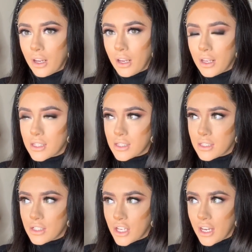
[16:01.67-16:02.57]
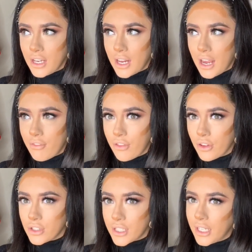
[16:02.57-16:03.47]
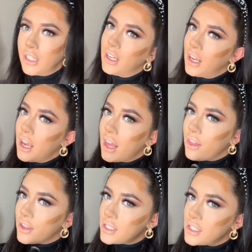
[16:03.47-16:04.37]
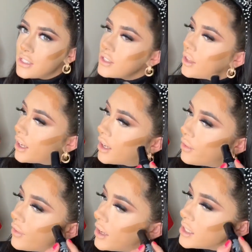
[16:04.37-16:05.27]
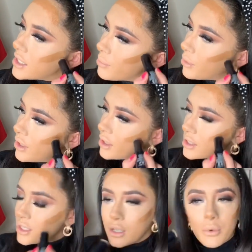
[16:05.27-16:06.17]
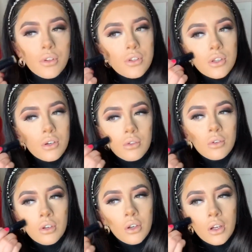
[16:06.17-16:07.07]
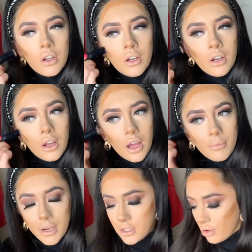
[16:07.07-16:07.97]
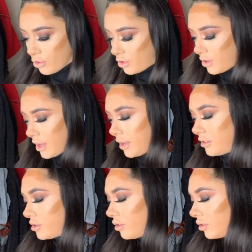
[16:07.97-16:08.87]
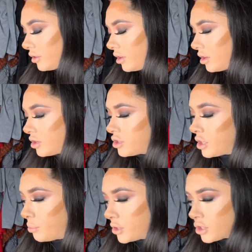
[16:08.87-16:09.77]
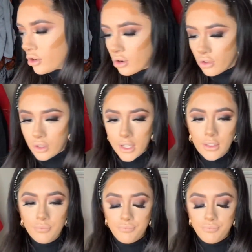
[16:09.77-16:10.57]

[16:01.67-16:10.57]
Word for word: It's shade F13. This is like very similar to this here one, so I might order that on Superdrug online.